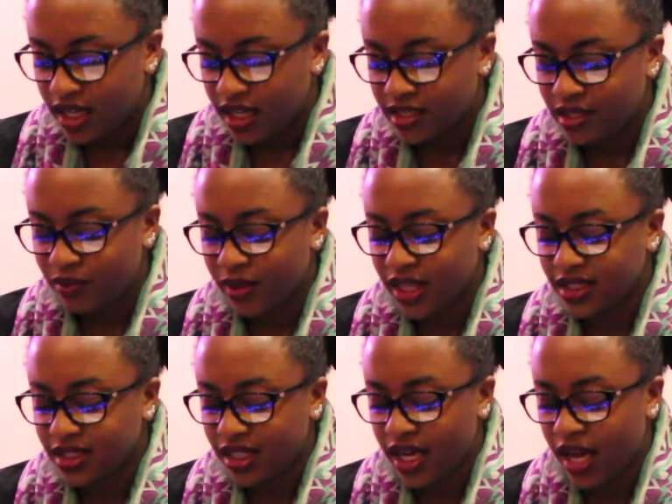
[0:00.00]
It's
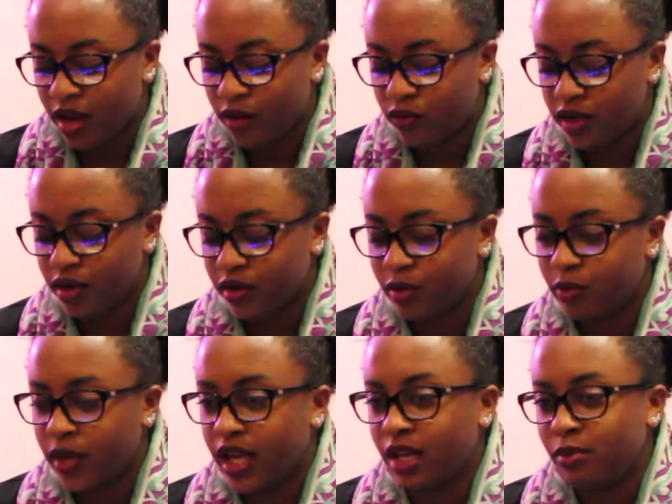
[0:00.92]
amazing how if you're in
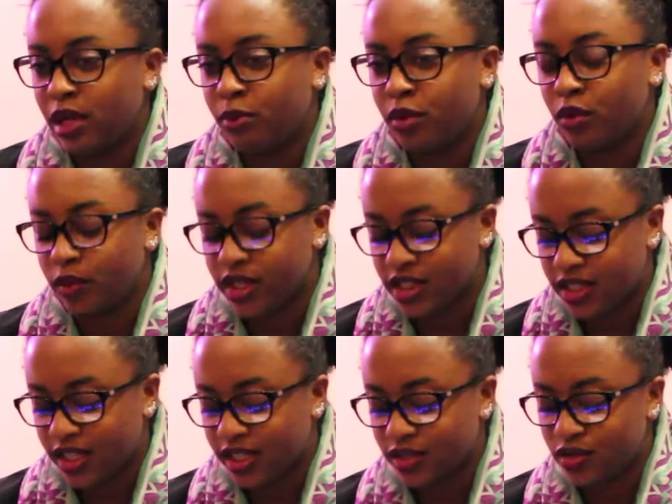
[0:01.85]
pain, people wish
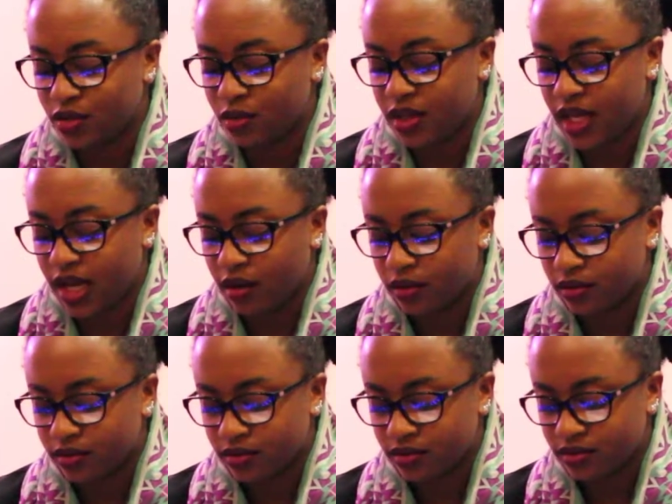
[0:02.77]
they could do without.
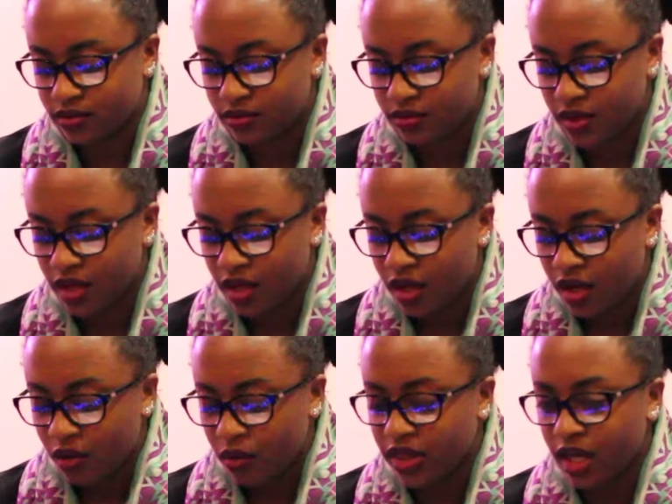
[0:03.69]

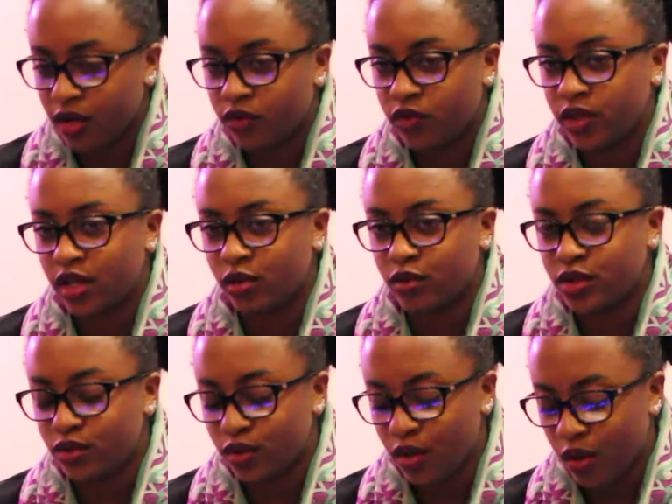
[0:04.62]
Without fear,
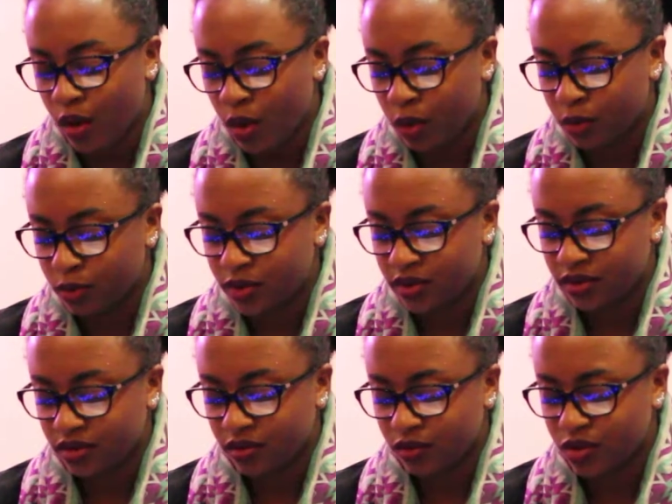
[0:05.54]
would you know hope?
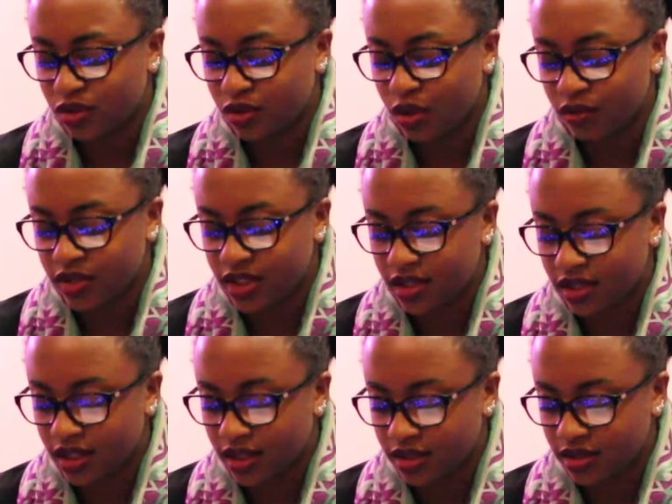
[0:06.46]
Would you know
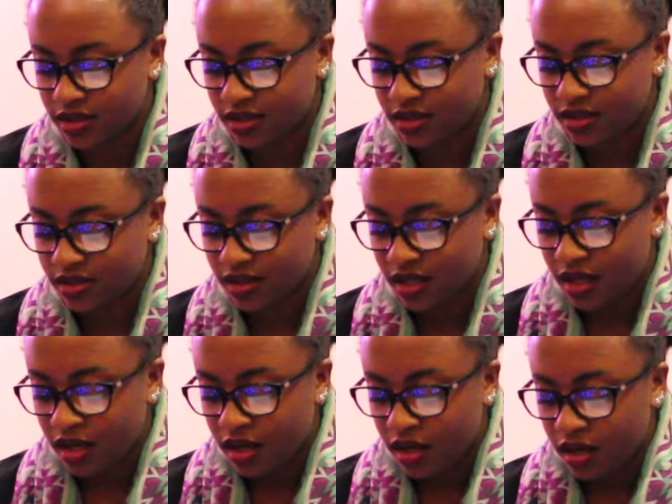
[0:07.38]
resilience?
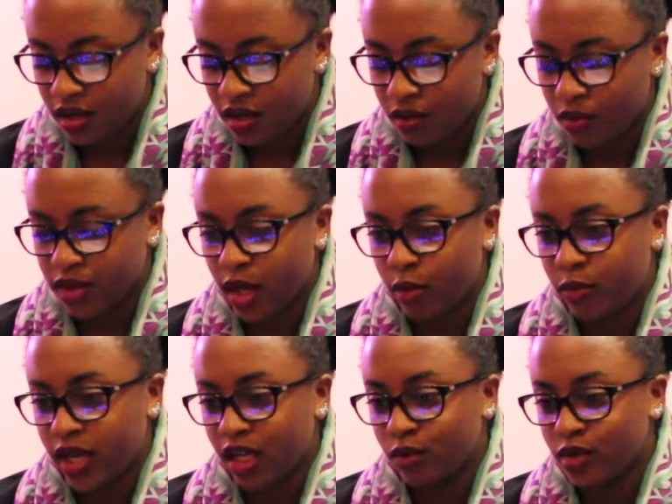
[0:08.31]
Without
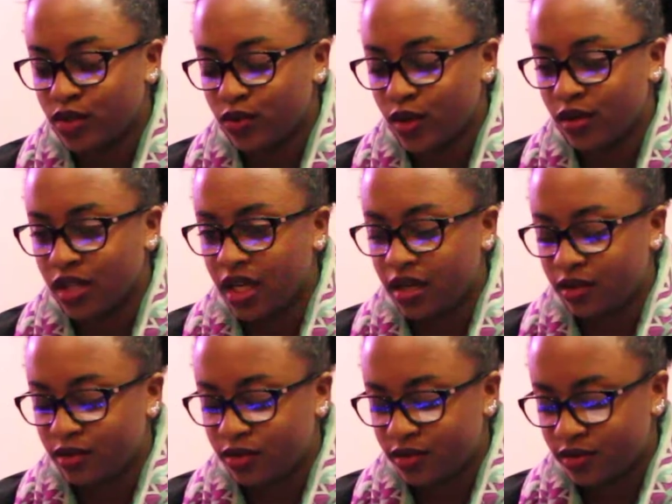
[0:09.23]
pain, would you know
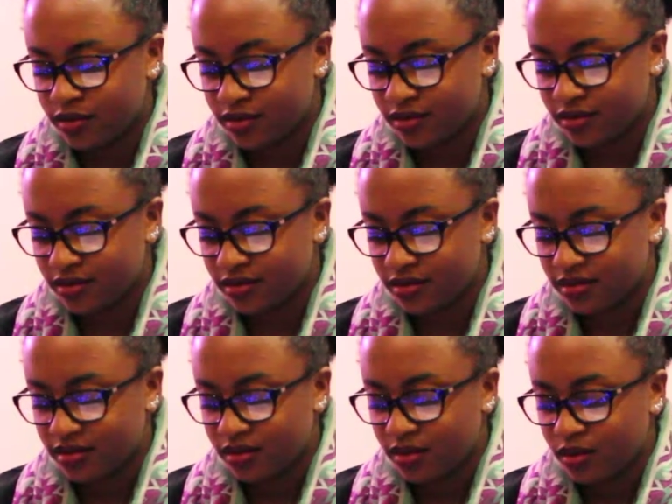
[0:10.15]
love?
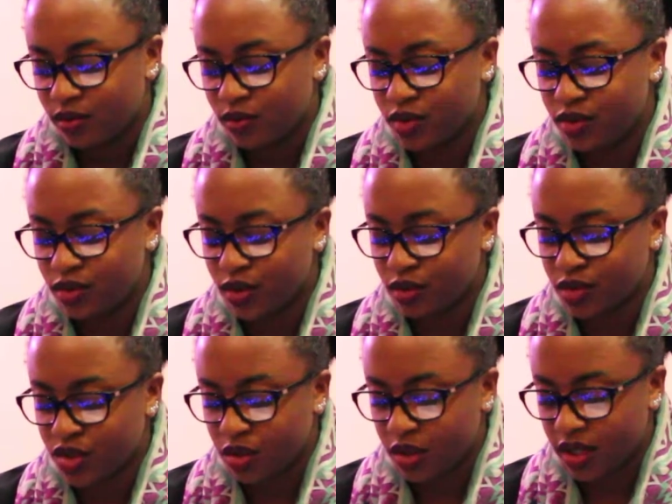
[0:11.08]
Would you know
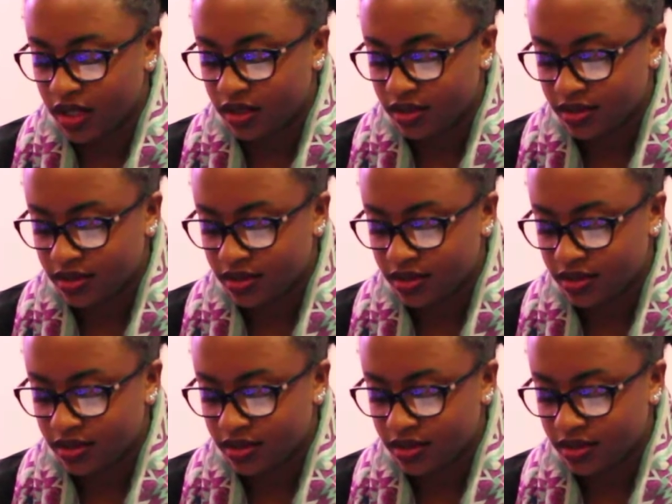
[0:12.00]
joy?